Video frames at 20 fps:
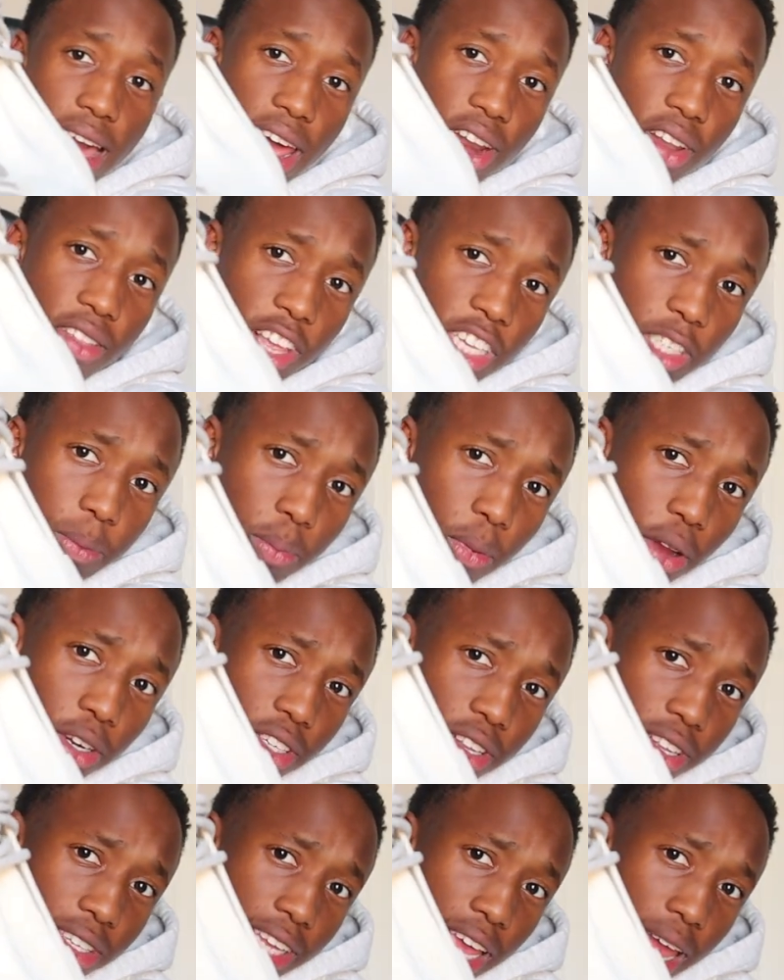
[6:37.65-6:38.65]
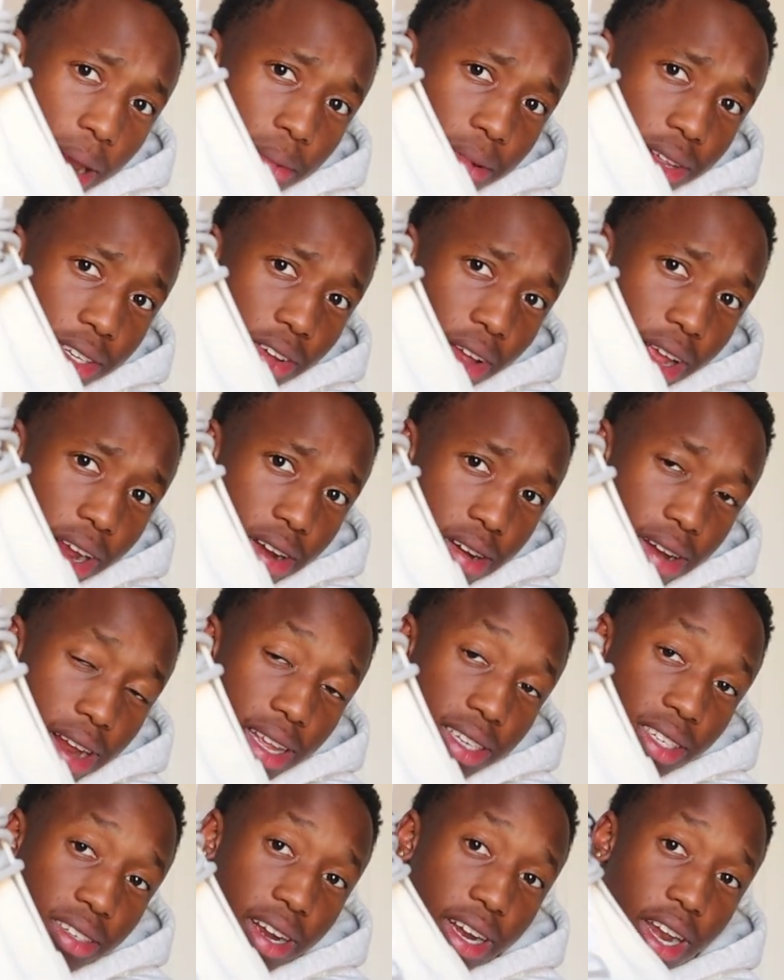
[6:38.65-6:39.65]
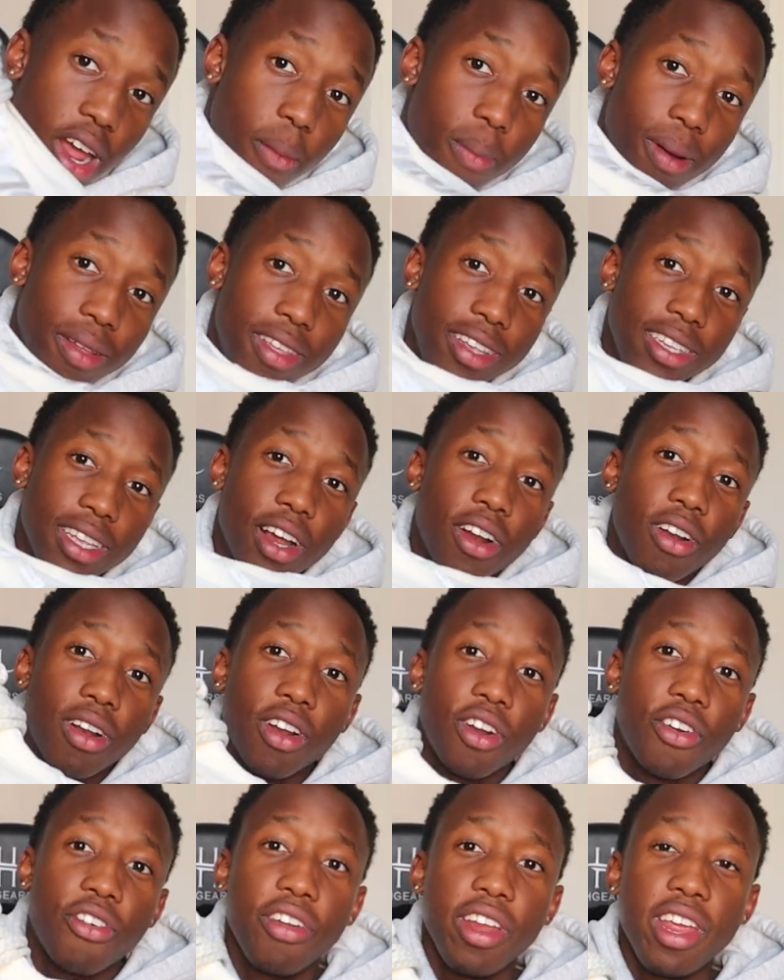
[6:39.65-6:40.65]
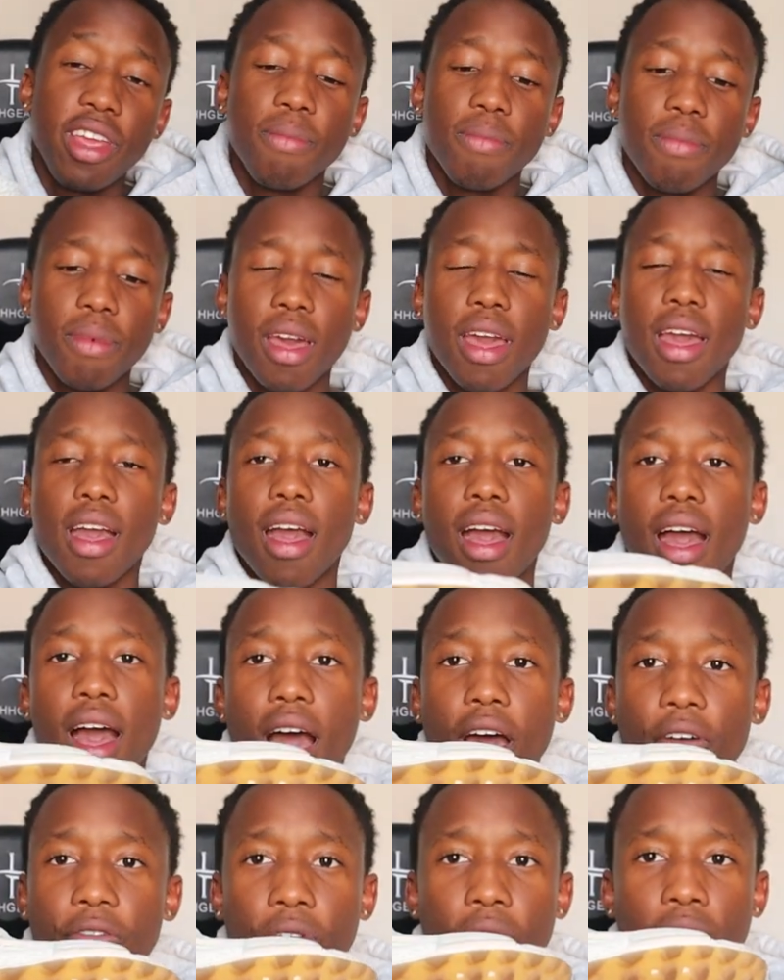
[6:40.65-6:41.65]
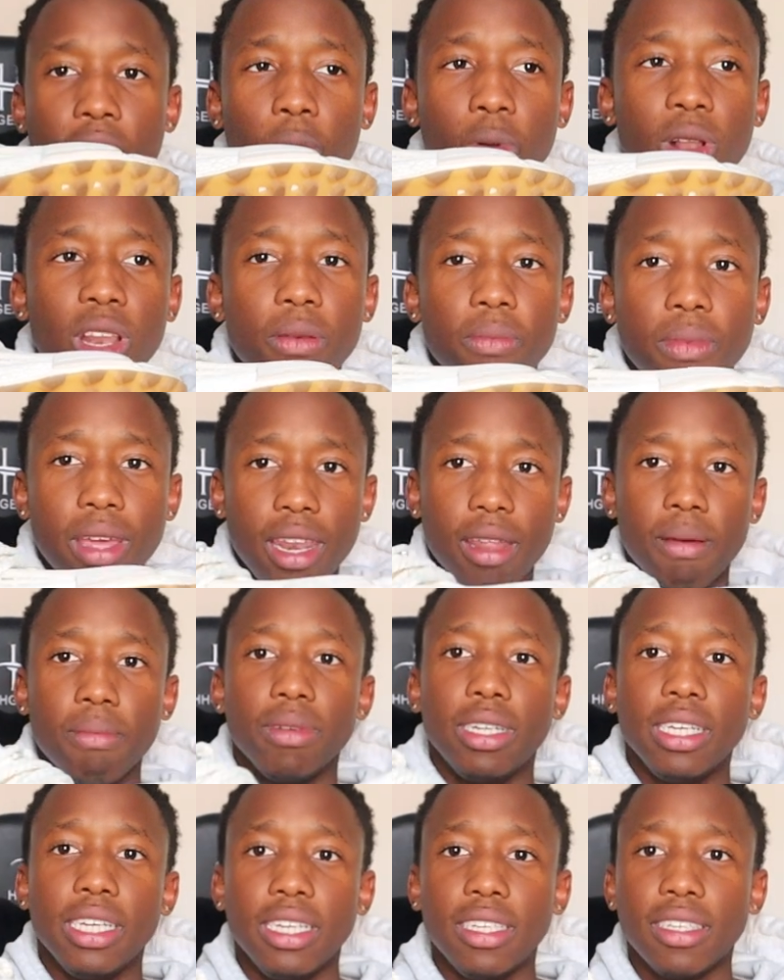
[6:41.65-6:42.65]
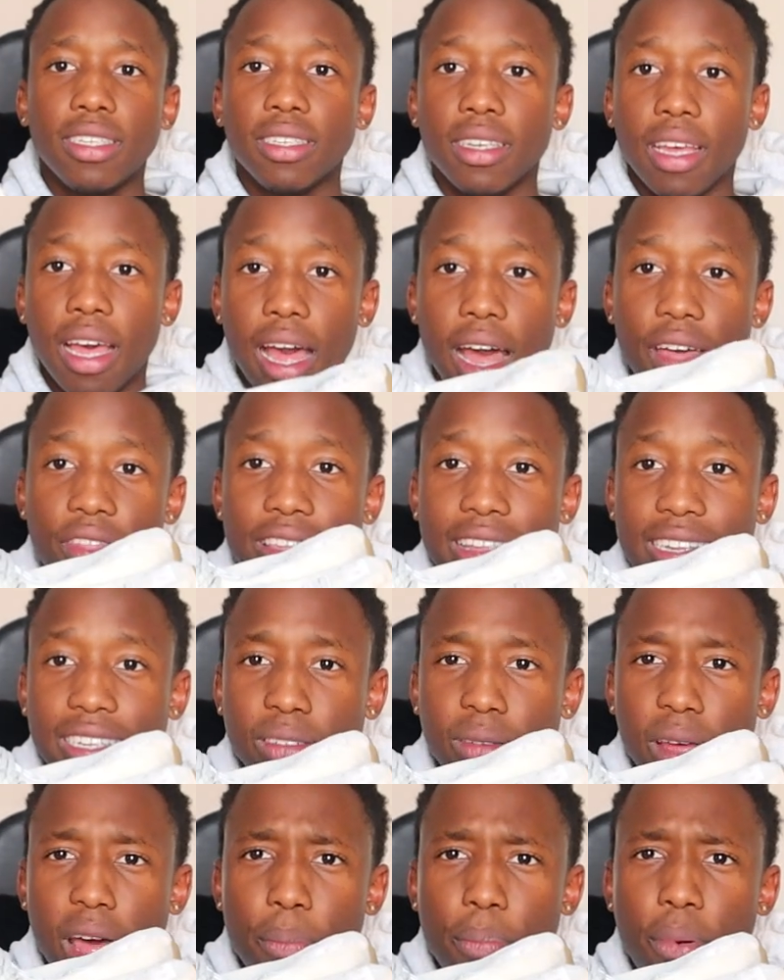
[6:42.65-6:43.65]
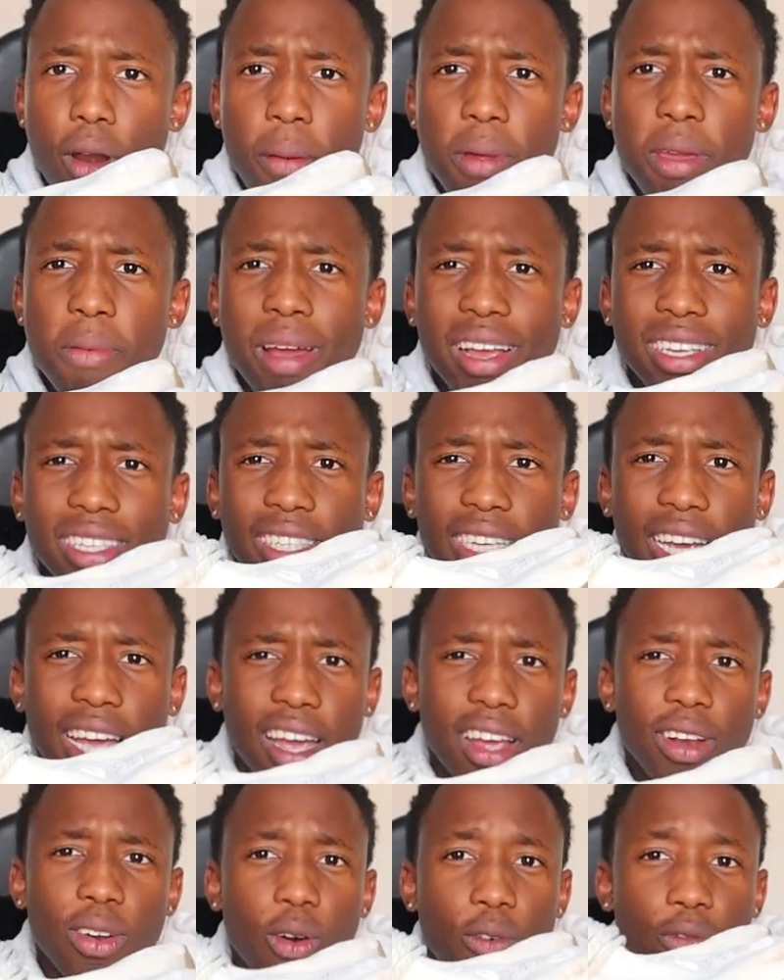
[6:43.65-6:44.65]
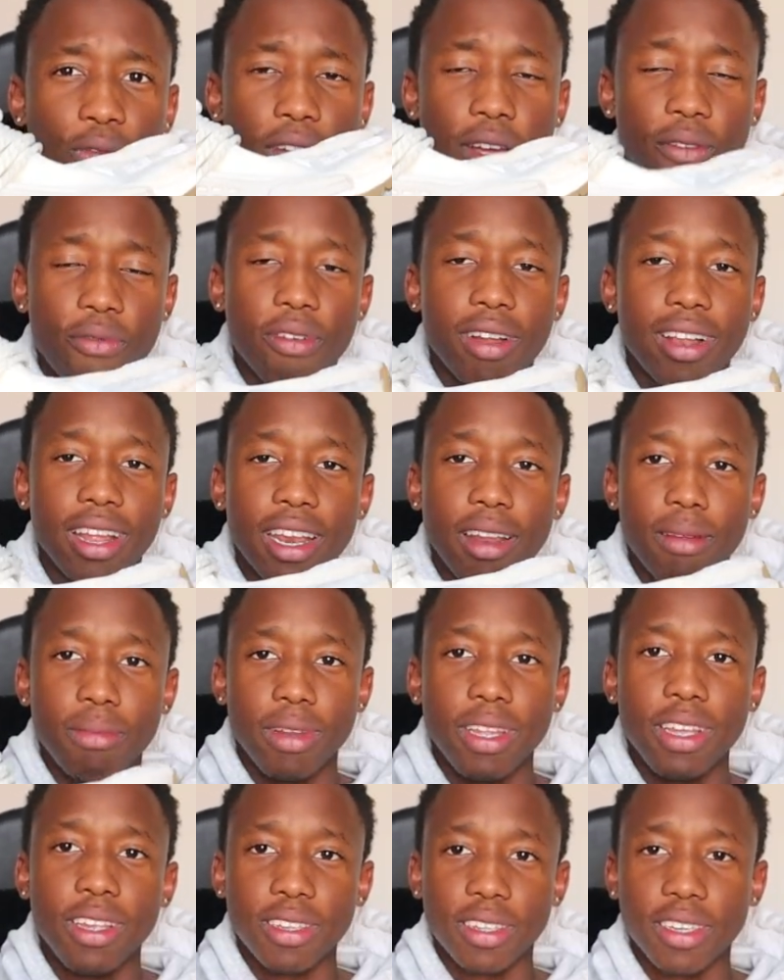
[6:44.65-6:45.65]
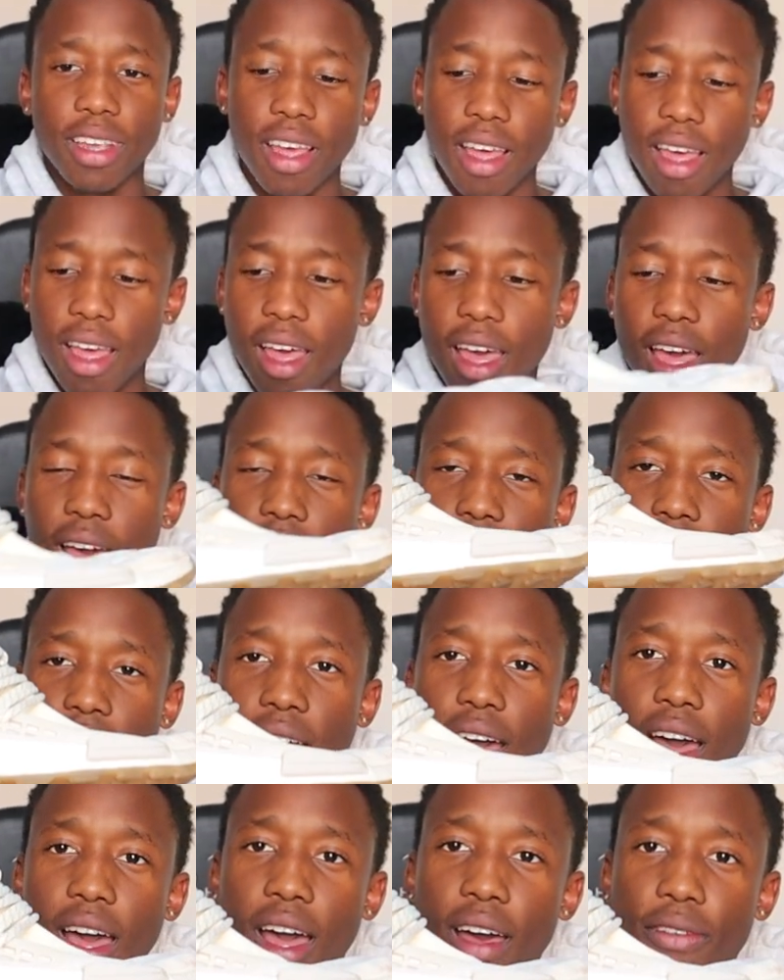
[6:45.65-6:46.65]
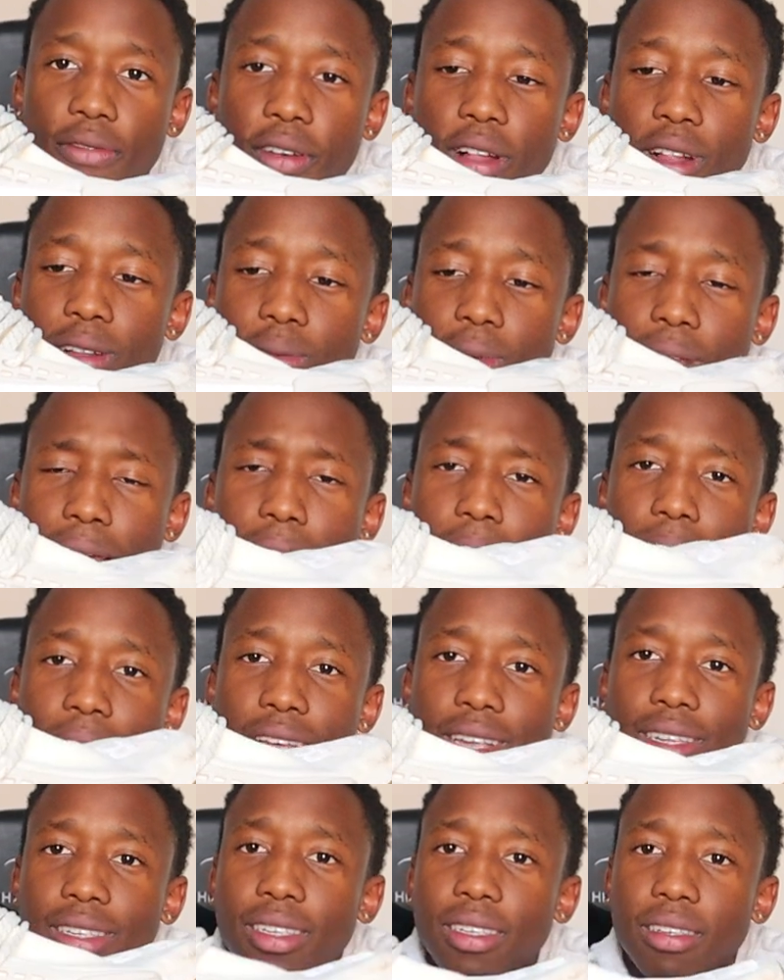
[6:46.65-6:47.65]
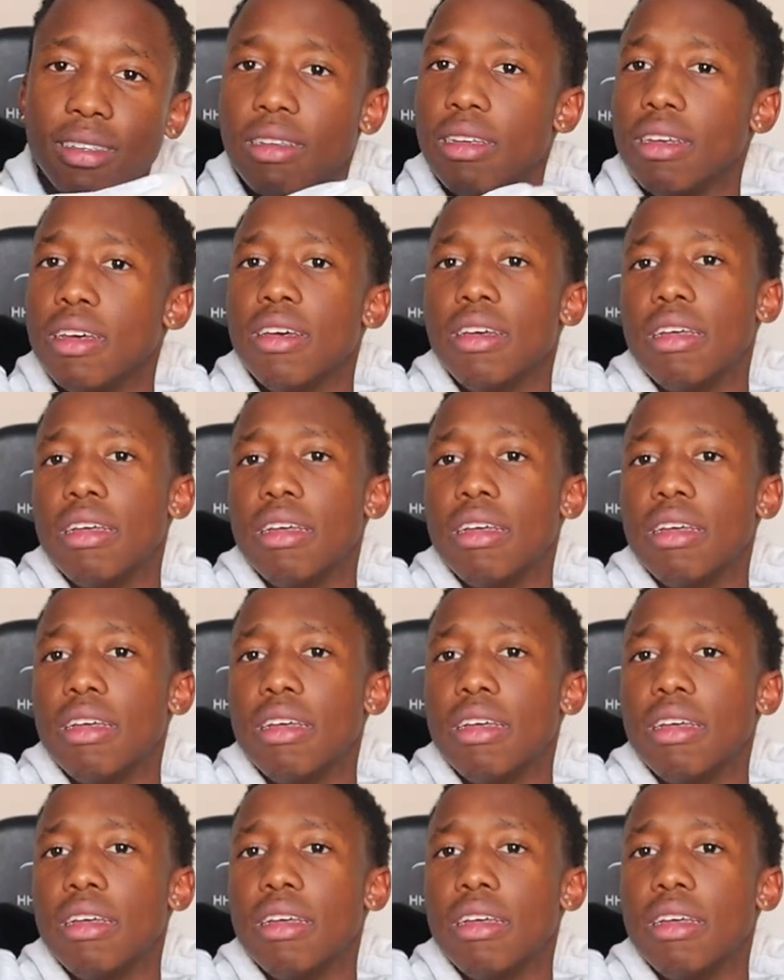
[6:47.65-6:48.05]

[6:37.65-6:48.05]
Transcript: I know the explosion on this camera is going crazy right now, but these are cream Pharrell William NMDs. These are probably my second or favorite NMDs, Pharrell William NMDs.